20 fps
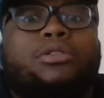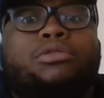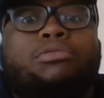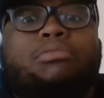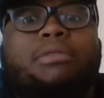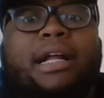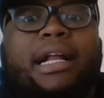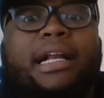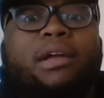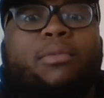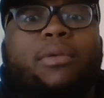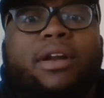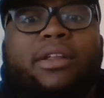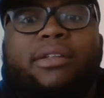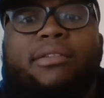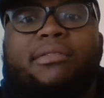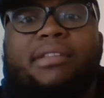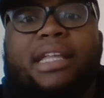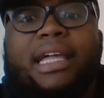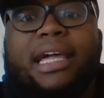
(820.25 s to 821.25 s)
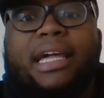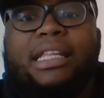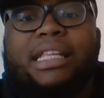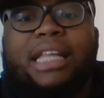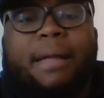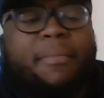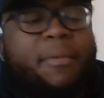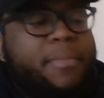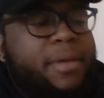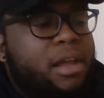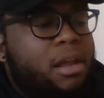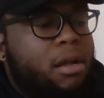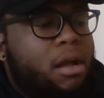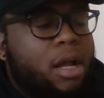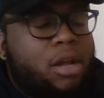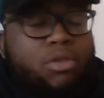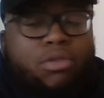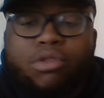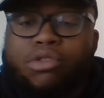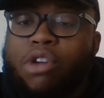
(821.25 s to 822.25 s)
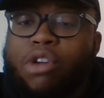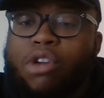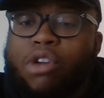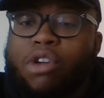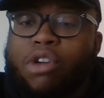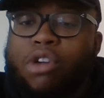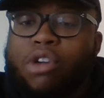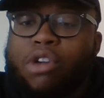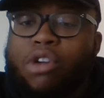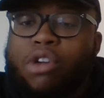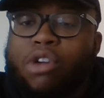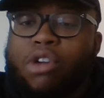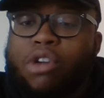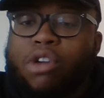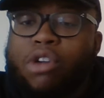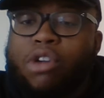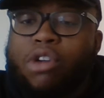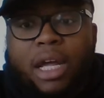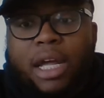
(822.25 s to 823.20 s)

do any one of those things. You can call my phone.